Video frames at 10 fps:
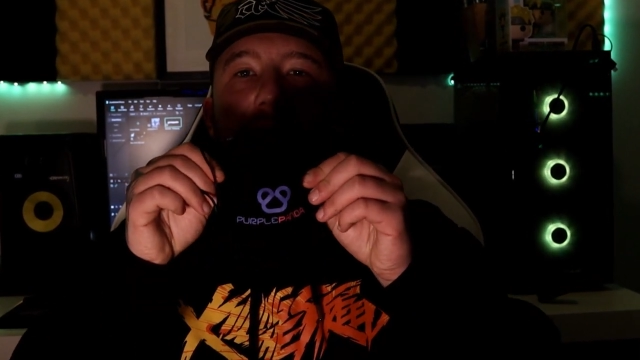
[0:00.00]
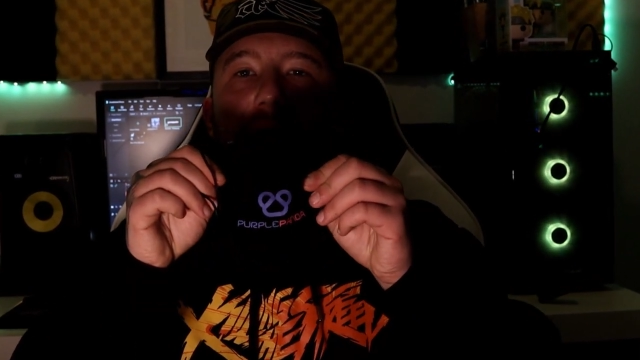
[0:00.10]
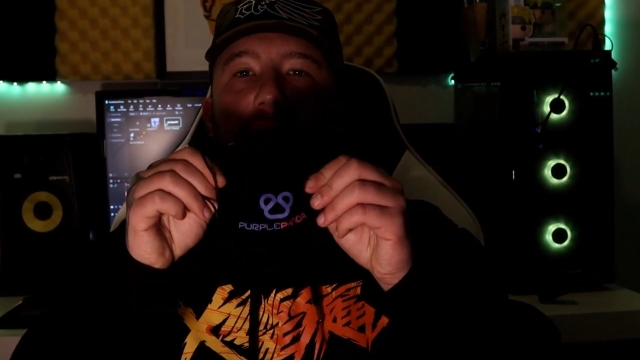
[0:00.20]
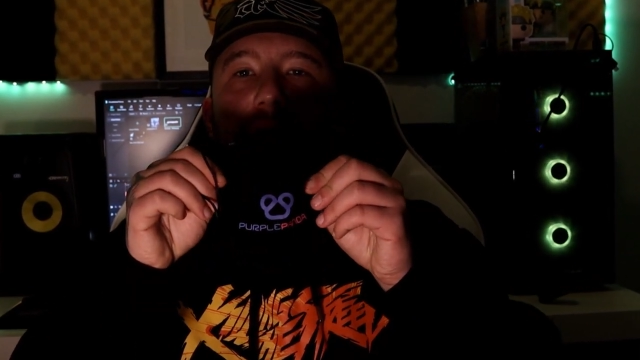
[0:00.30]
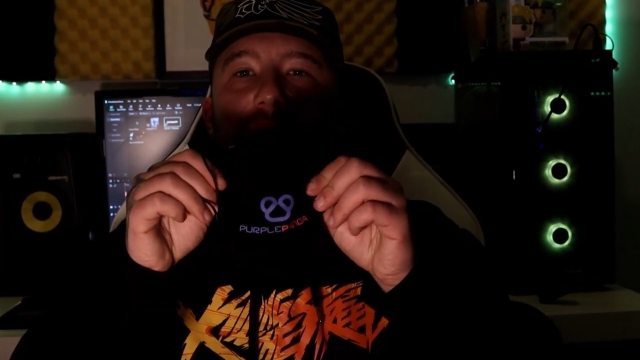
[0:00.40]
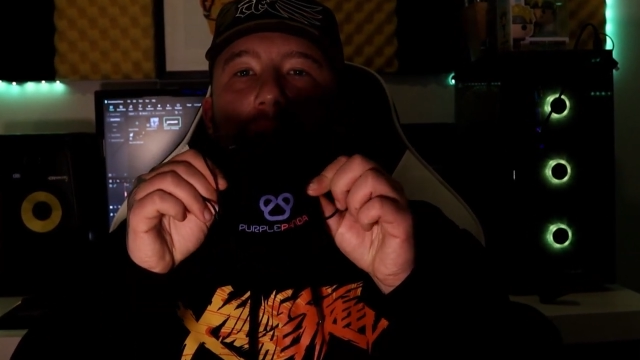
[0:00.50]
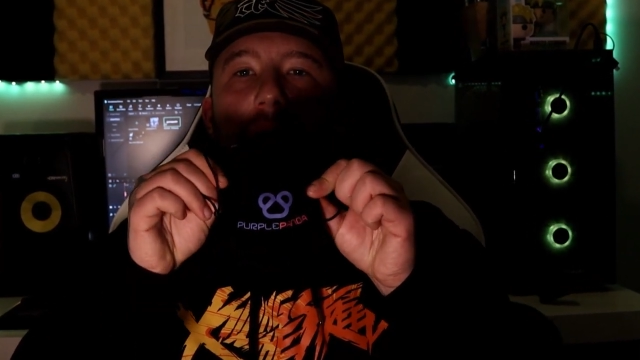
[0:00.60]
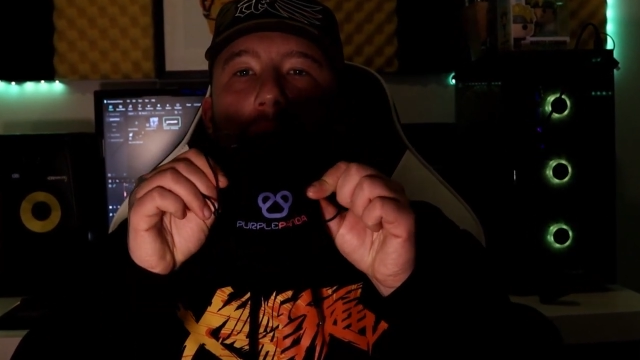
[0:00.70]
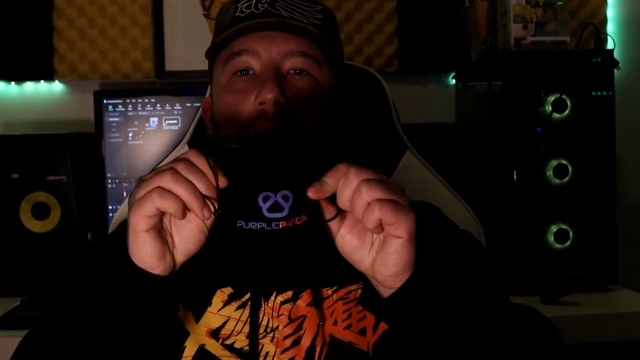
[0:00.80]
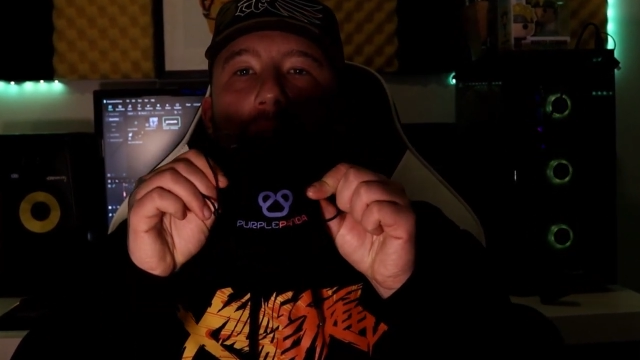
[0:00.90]
I use the
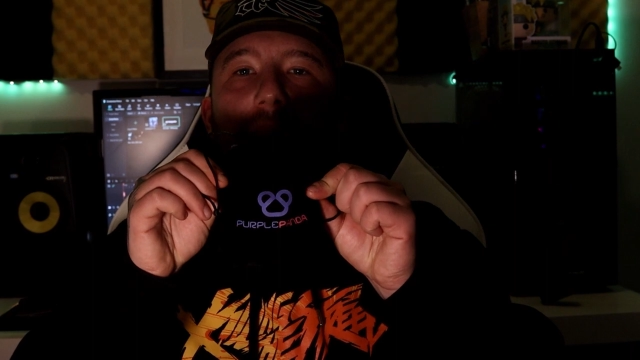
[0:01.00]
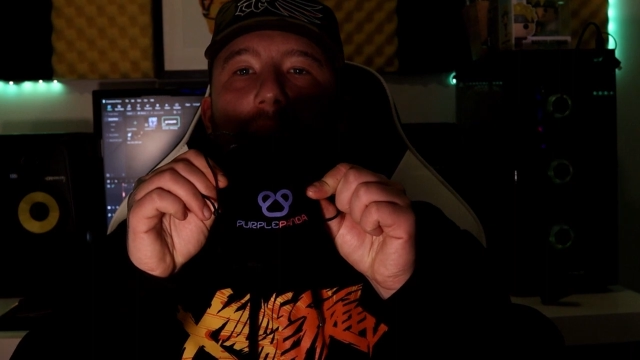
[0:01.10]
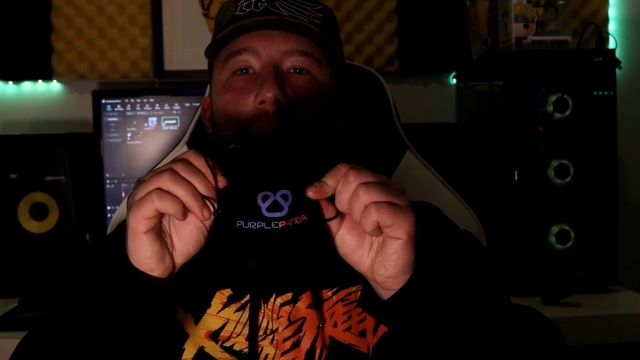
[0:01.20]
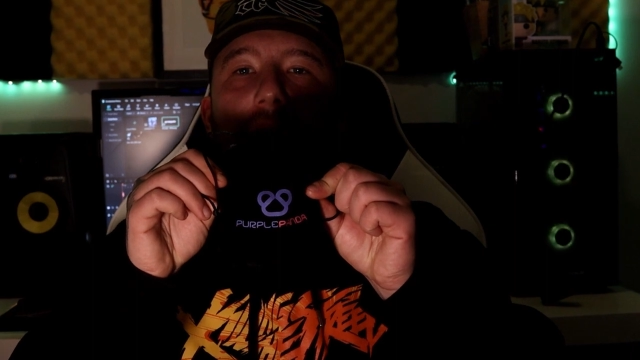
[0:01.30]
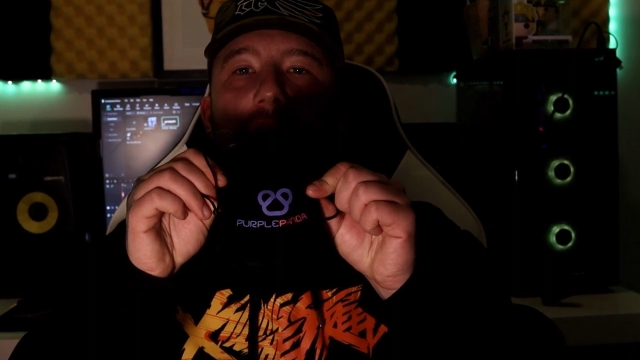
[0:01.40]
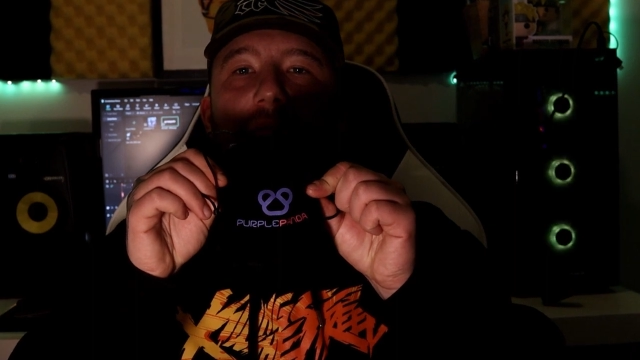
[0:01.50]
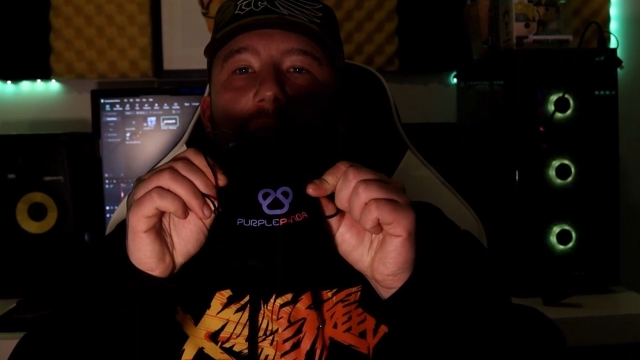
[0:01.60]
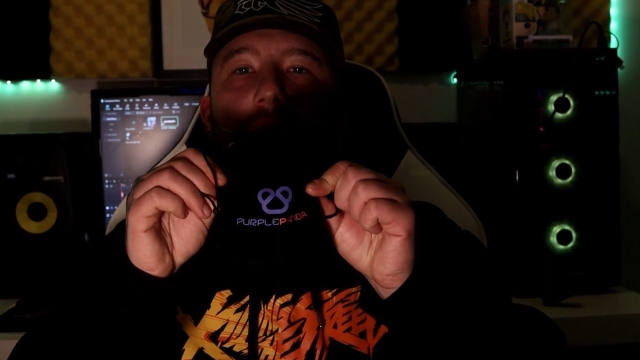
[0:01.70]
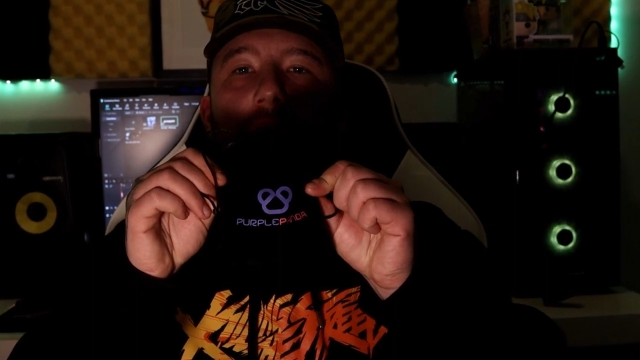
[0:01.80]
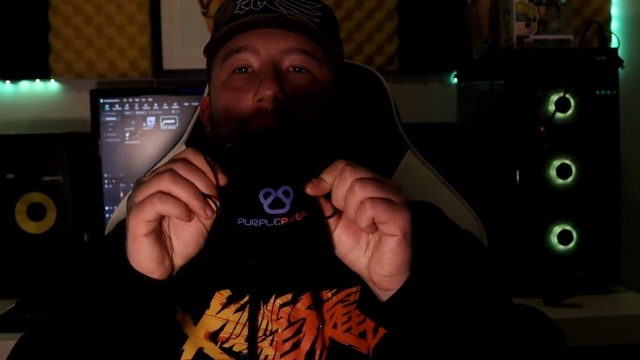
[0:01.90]
purple Panda
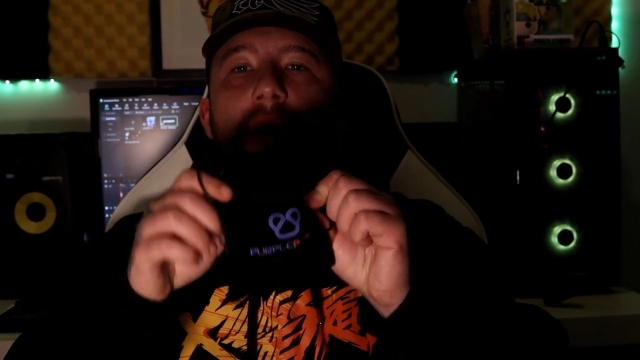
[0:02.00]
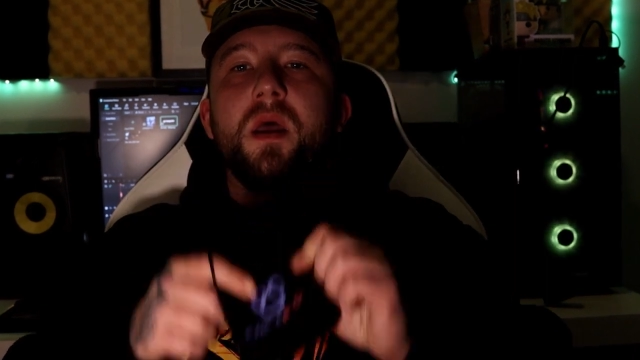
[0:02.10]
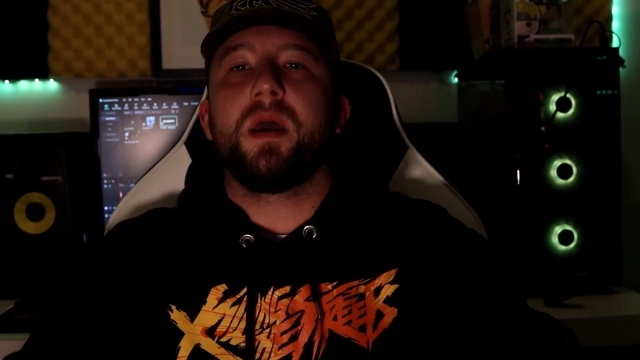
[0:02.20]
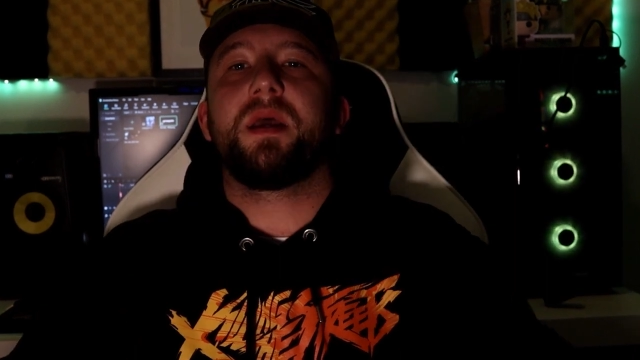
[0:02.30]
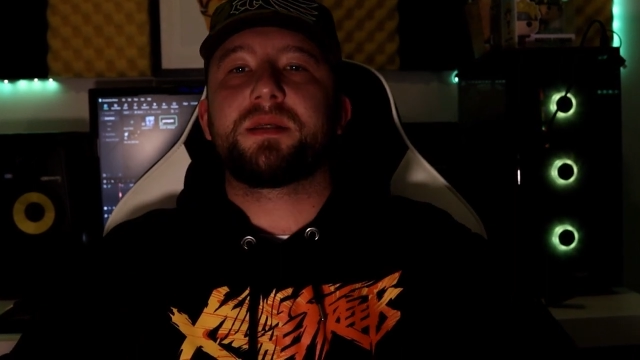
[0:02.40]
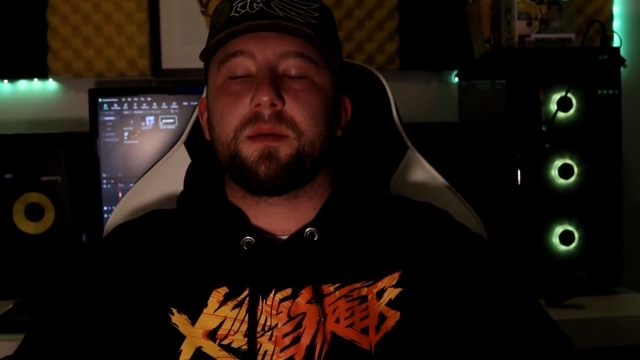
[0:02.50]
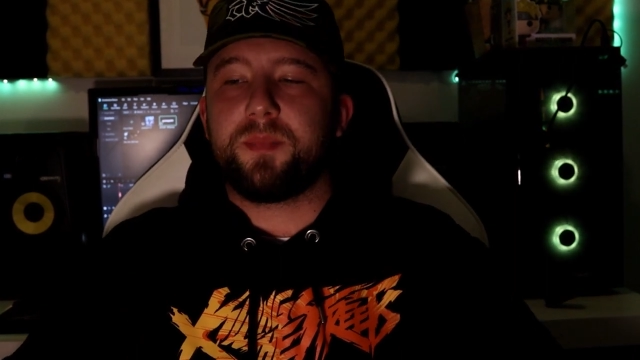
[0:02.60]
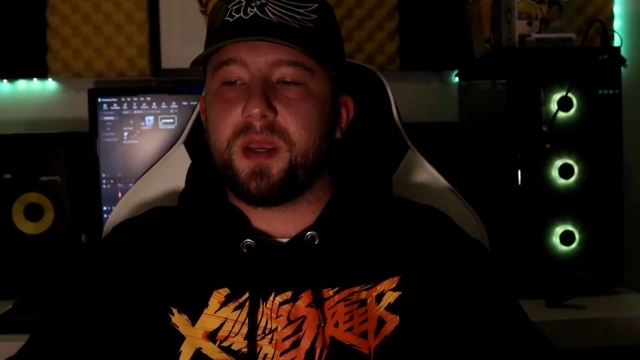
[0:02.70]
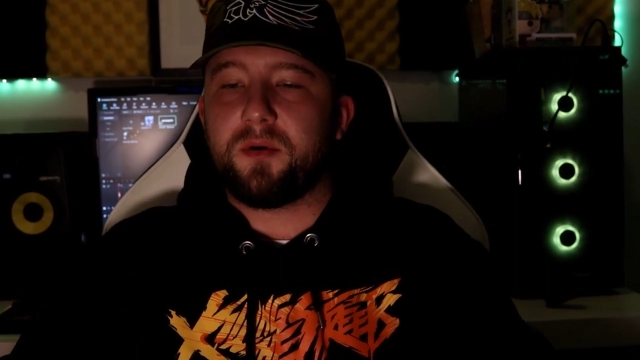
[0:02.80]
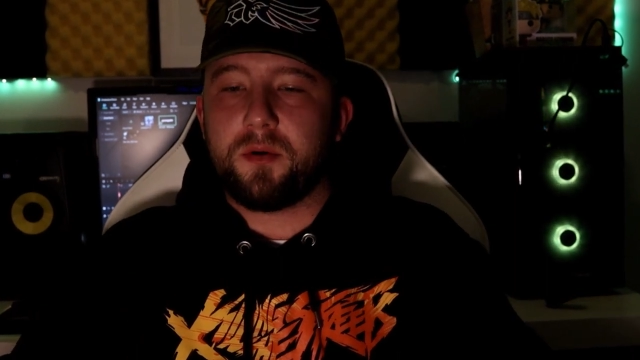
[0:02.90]
microphone. Here's some
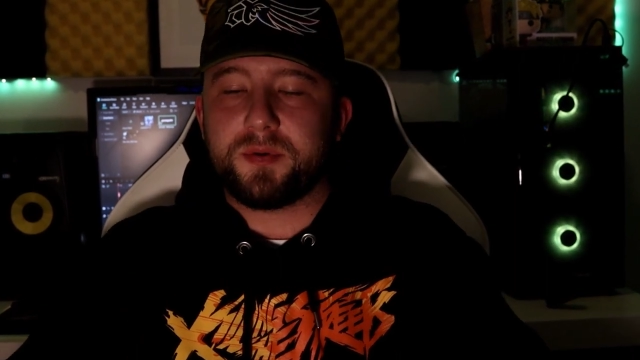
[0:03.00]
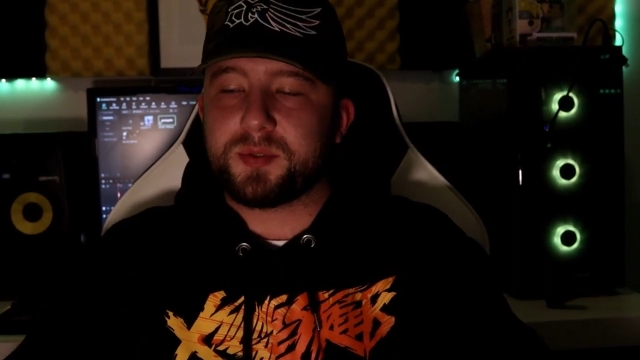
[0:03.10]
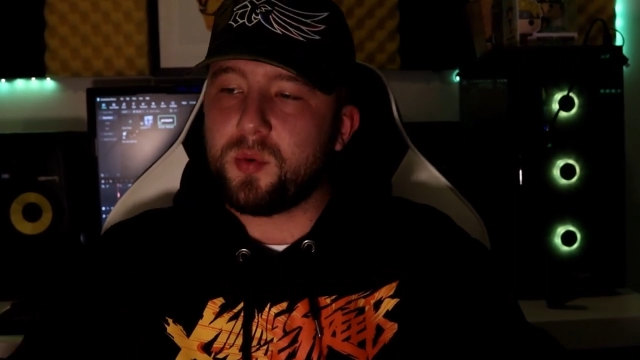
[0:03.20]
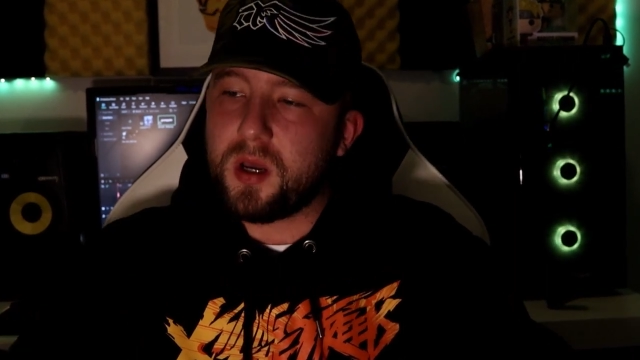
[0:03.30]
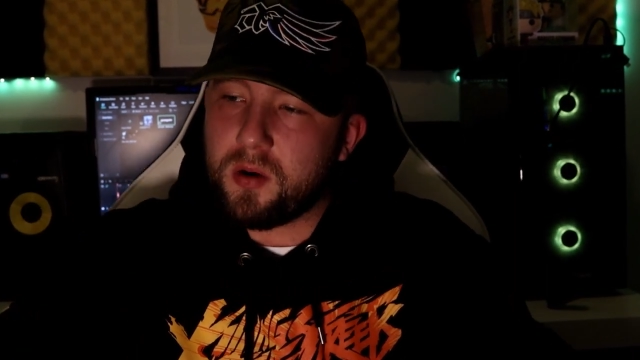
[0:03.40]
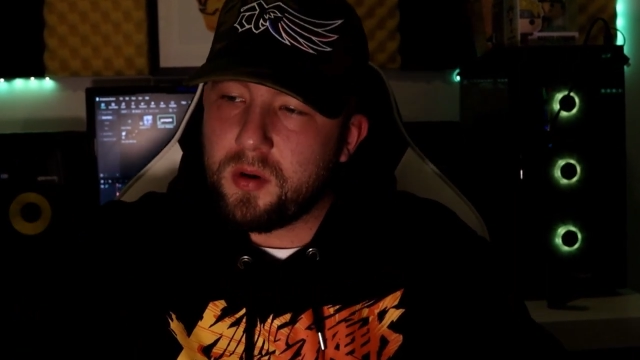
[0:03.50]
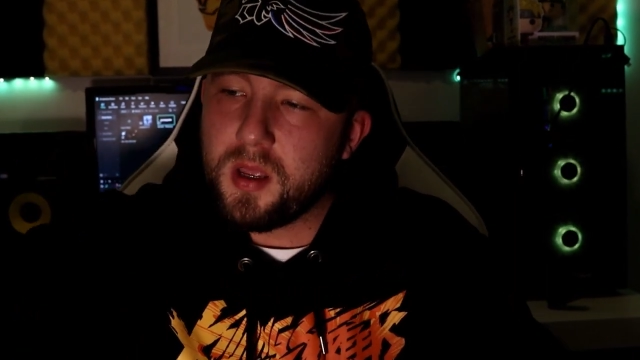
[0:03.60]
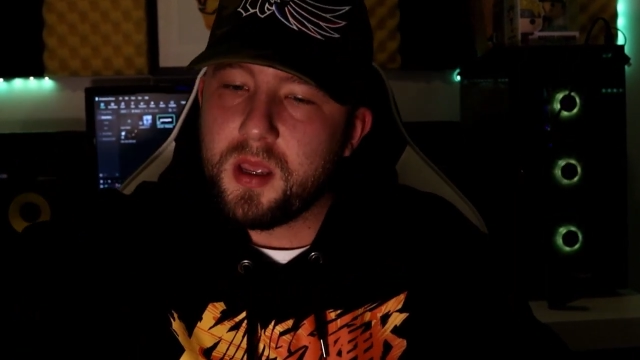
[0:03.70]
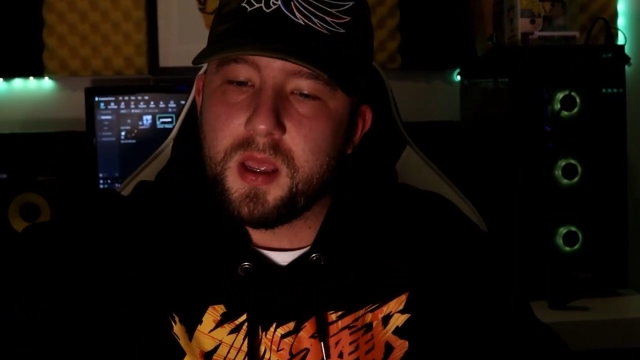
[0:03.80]
B-roll as well.